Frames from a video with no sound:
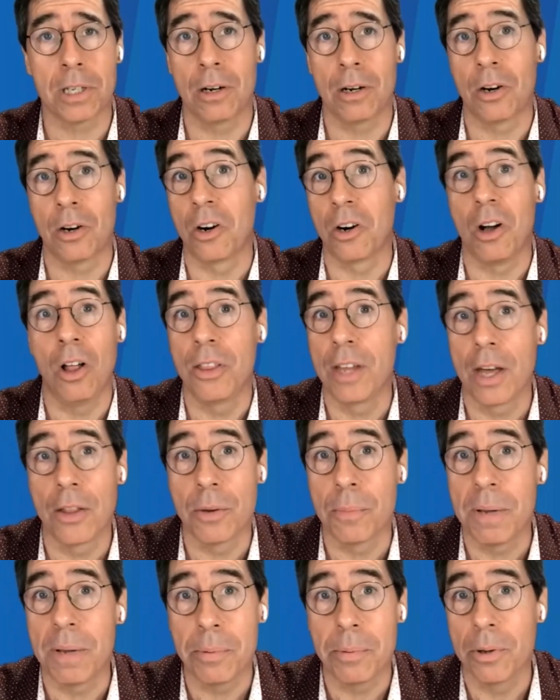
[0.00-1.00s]
going to hurt all the
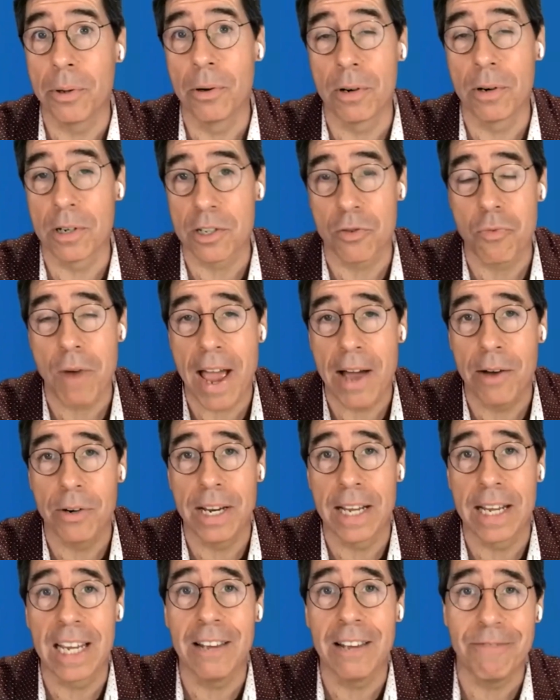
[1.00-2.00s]
other people who are
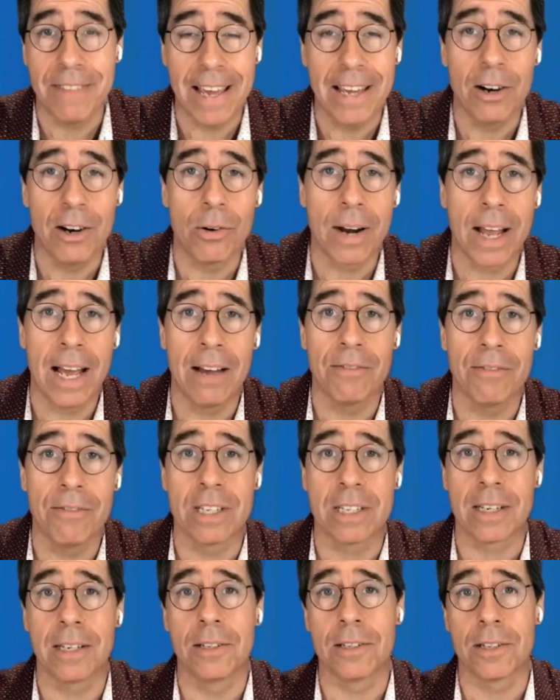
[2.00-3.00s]
surrounding if they don't have
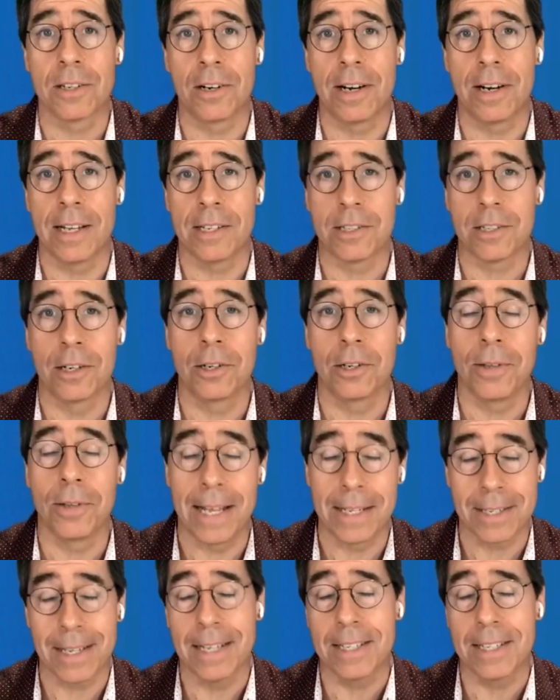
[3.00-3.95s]
the skills that are necessary to do that.